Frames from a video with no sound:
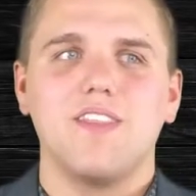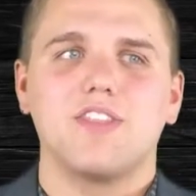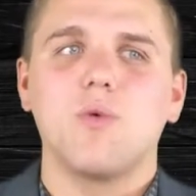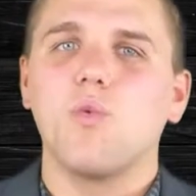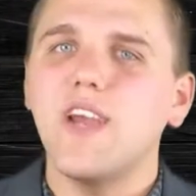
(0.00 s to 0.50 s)

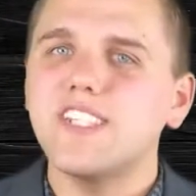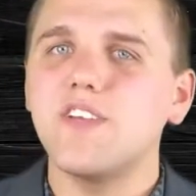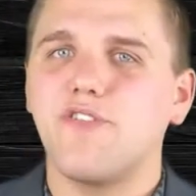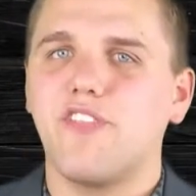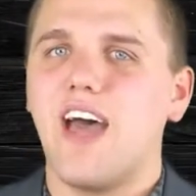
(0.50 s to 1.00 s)
The
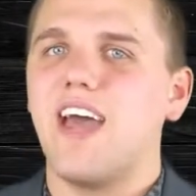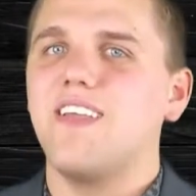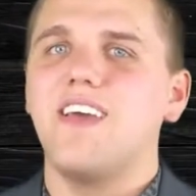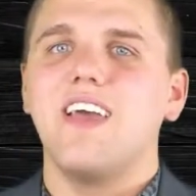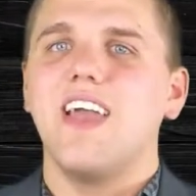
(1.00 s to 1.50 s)
reason for
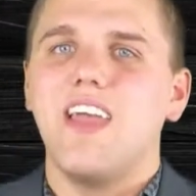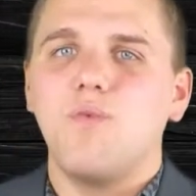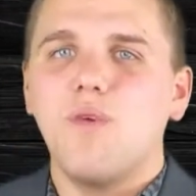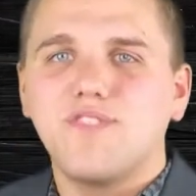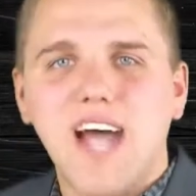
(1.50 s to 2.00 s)
that,
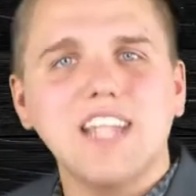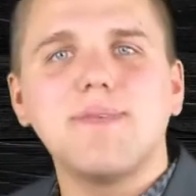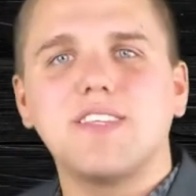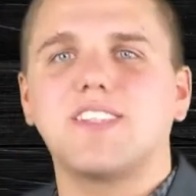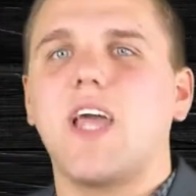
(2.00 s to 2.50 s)
and we've talked
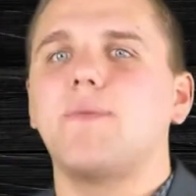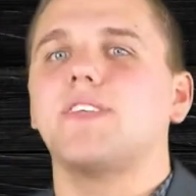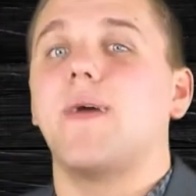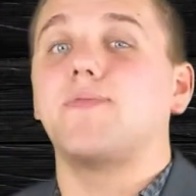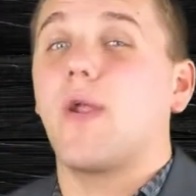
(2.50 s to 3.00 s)
about this a couple
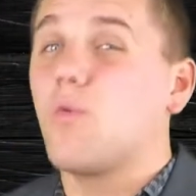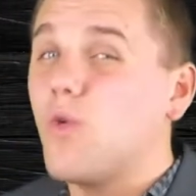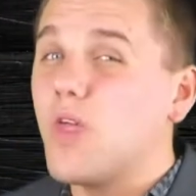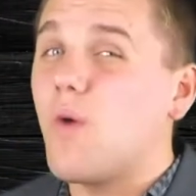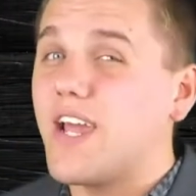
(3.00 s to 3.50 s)
times, but I
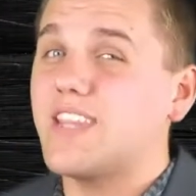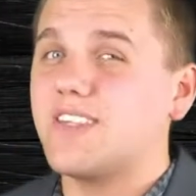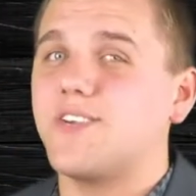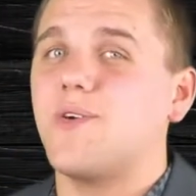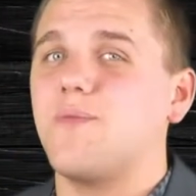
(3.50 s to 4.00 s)
really want to hit
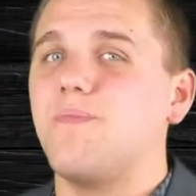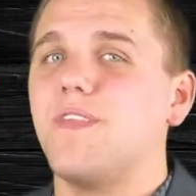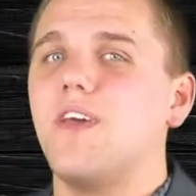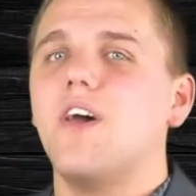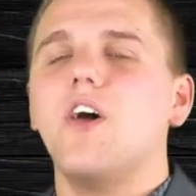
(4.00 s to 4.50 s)
this home.
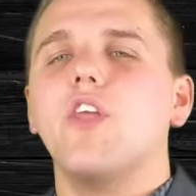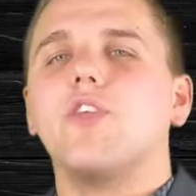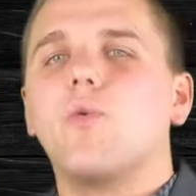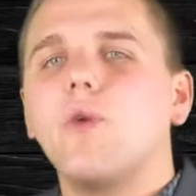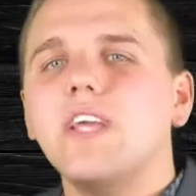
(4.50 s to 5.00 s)

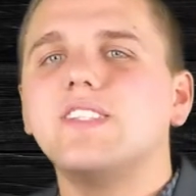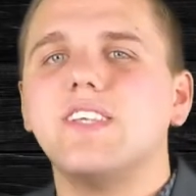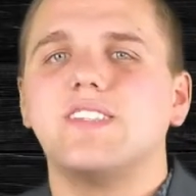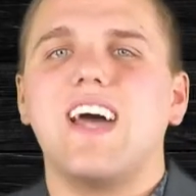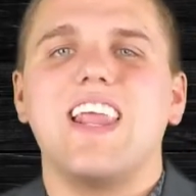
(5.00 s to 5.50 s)
The reason
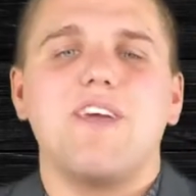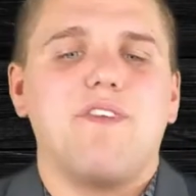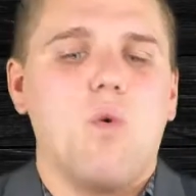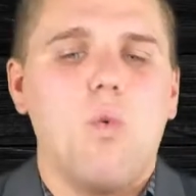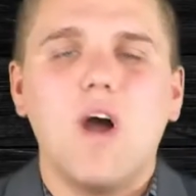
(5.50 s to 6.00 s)
is that if
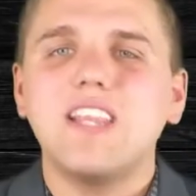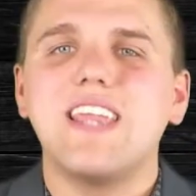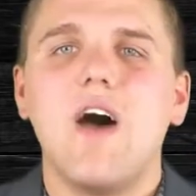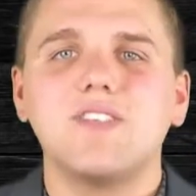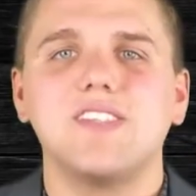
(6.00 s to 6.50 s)

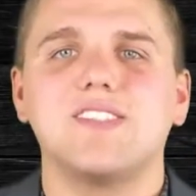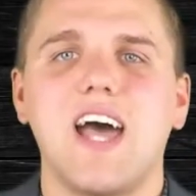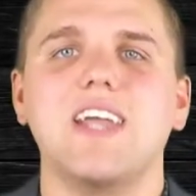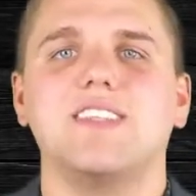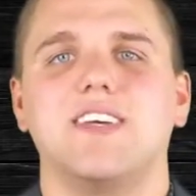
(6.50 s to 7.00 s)
1,000
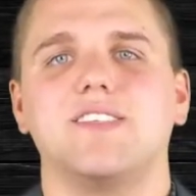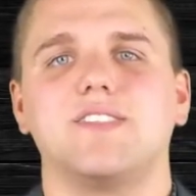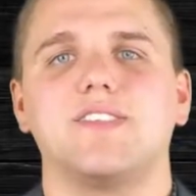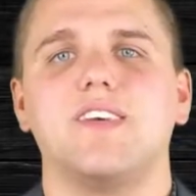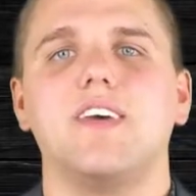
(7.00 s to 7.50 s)
scientists
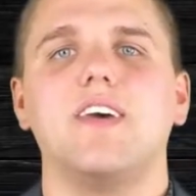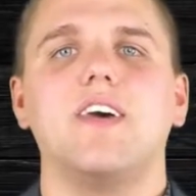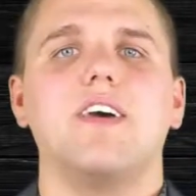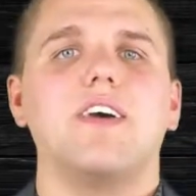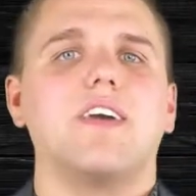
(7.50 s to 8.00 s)

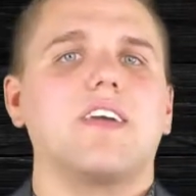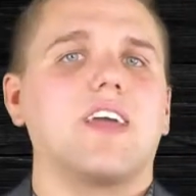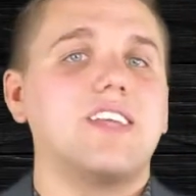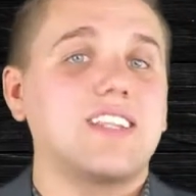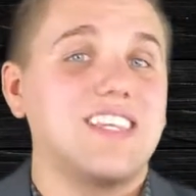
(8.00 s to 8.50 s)

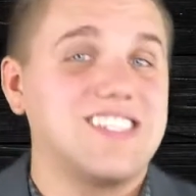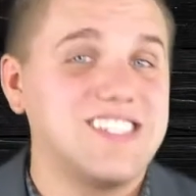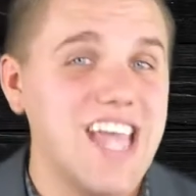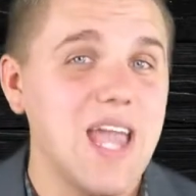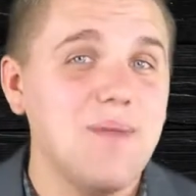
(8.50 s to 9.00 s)
conduct the
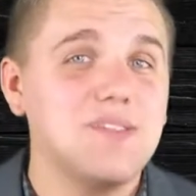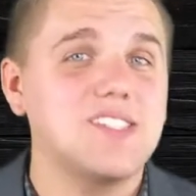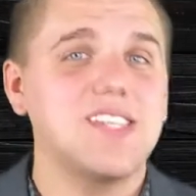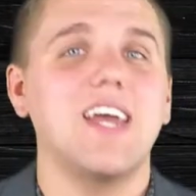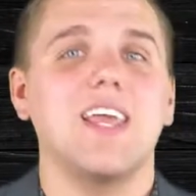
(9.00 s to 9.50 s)
same
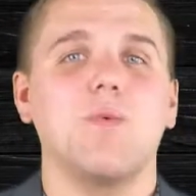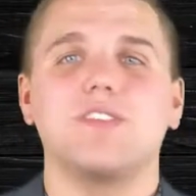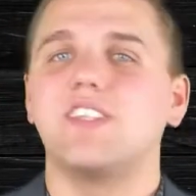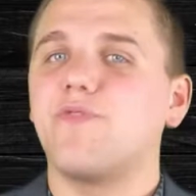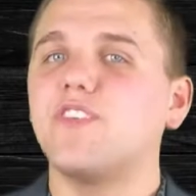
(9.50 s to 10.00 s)
study
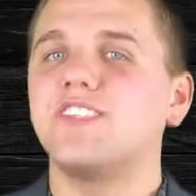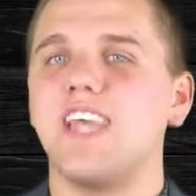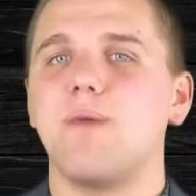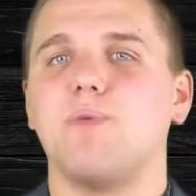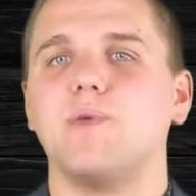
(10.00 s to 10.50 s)
with different
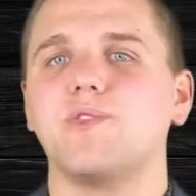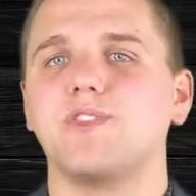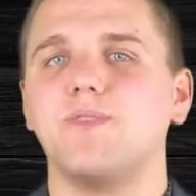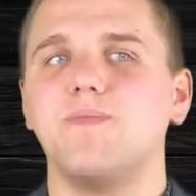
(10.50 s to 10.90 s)
samples,